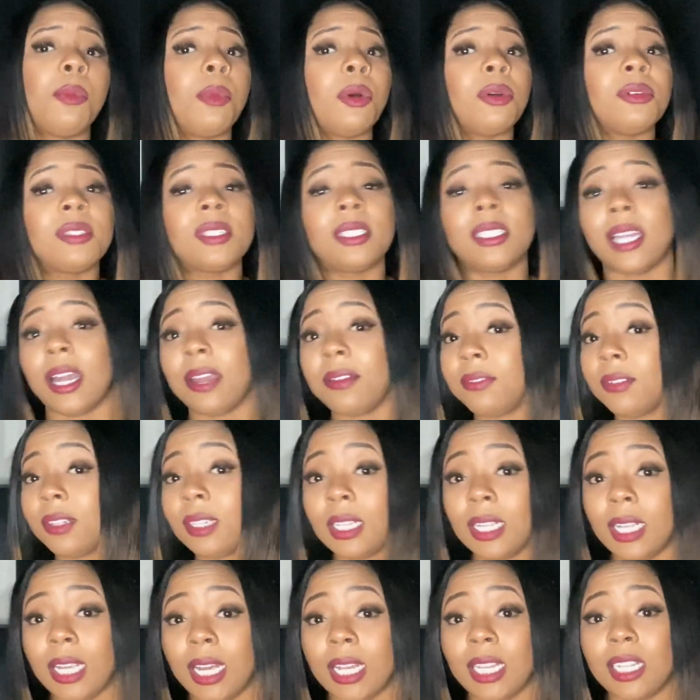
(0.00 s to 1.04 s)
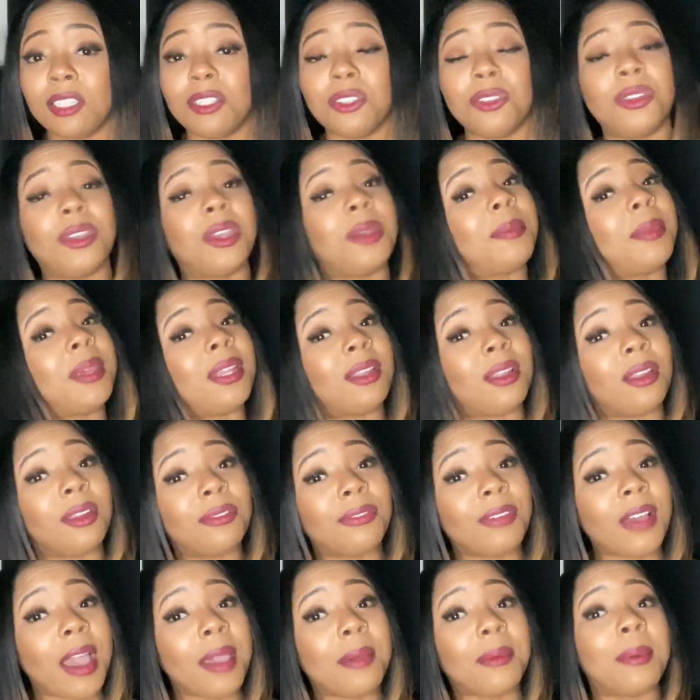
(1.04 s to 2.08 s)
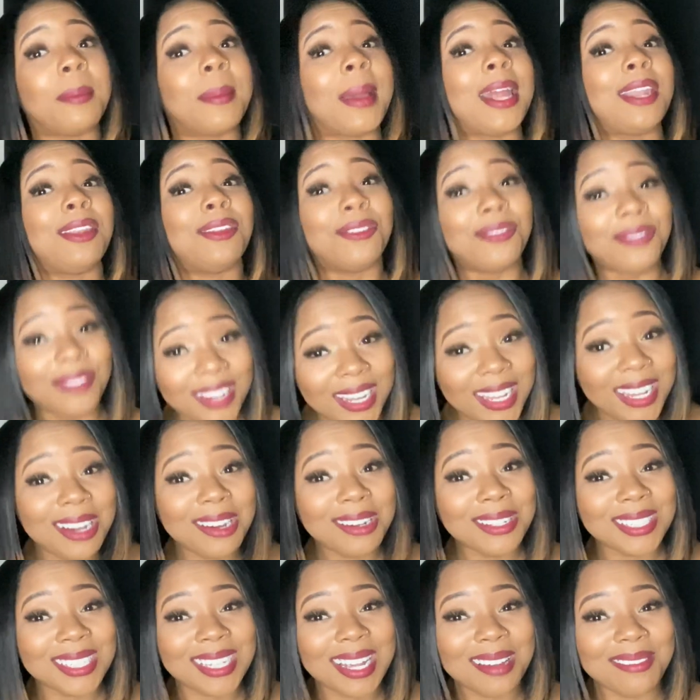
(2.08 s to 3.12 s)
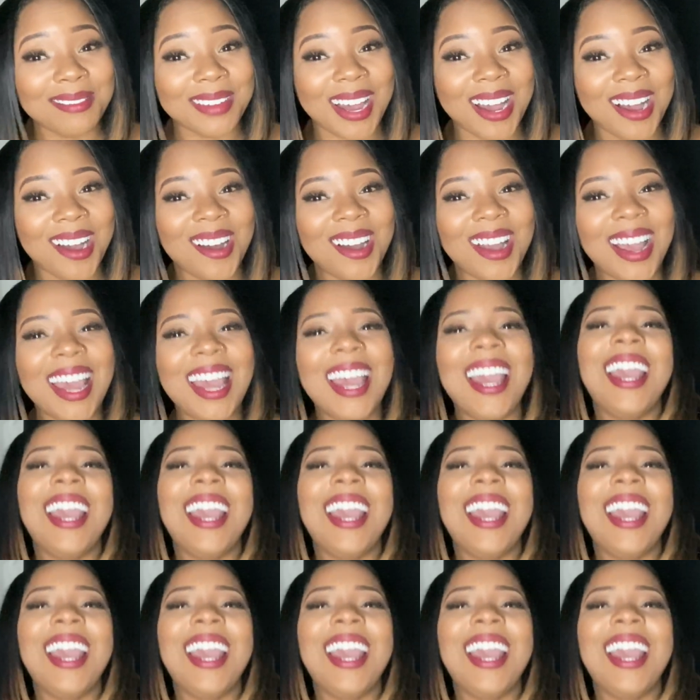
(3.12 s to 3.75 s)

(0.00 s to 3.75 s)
most definitely hit it so you can be notified when my new videos come out.